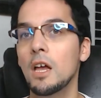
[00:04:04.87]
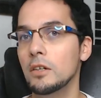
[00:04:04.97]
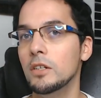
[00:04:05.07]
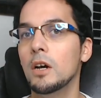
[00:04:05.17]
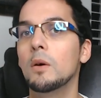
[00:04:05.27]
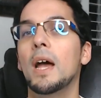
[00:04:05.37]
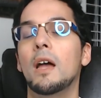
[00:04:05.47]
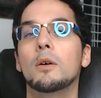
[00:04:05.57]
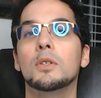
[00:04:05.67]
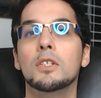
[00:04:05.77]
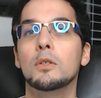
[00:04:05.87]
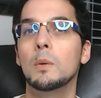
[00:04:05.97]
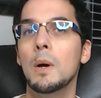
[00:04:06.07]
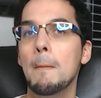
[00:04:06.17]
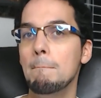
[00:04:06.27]
know how
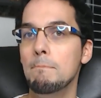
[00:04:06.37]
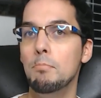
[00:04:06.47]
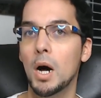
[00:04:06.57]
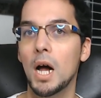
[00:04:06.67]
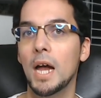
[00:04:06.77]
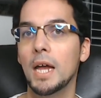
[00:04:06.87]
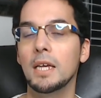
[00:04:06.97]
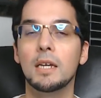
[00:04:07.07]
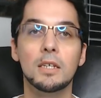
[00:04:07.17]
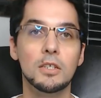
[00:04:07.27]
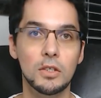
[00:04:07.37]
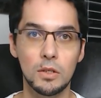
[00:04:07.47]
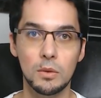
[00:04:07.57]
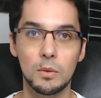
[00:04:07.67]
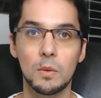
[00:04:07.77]
to buy
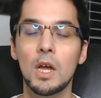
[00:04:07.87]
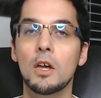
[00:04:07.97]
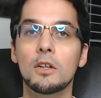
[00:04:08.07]
you,